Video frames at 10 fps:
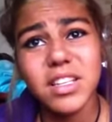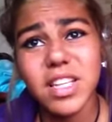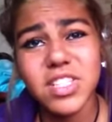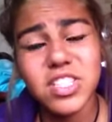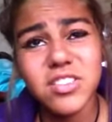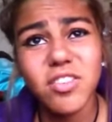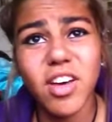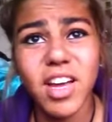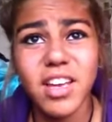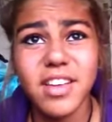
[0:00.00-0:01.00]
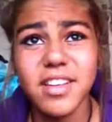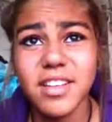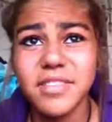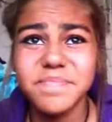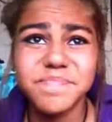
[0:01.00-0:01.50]
That's just like
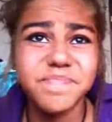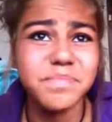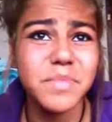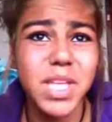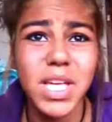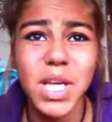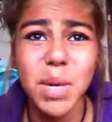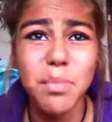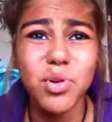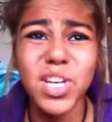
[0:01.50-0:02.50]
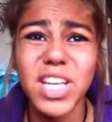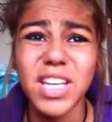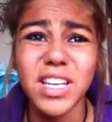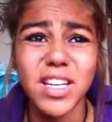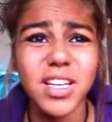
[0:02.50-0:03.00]

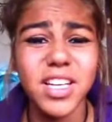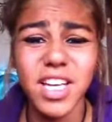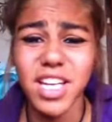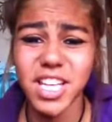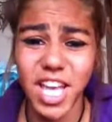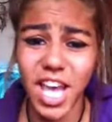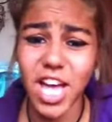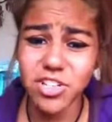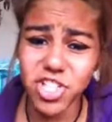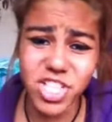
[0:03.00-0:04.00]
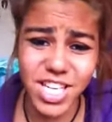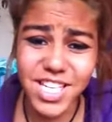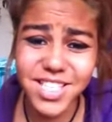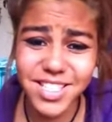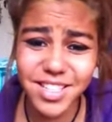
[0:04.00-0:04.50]
putting cow
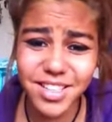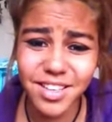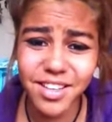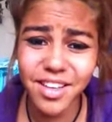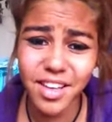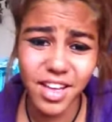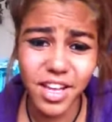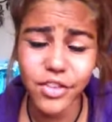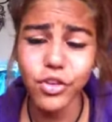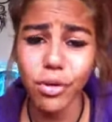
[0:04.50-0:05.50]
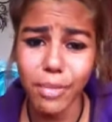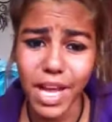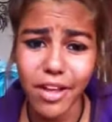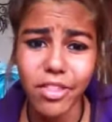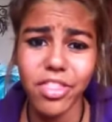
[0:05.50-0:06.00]
shit in your
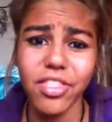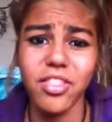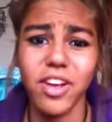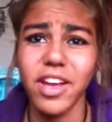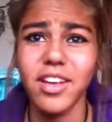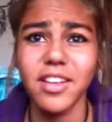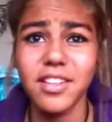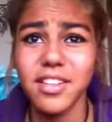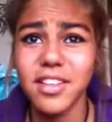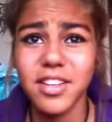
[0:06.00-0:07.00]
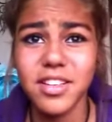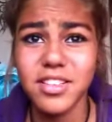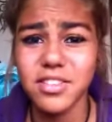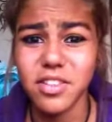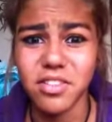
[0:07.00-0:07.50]
mouth. Like,
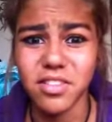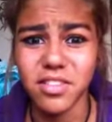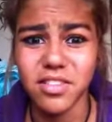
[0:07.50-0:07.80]
it's not on.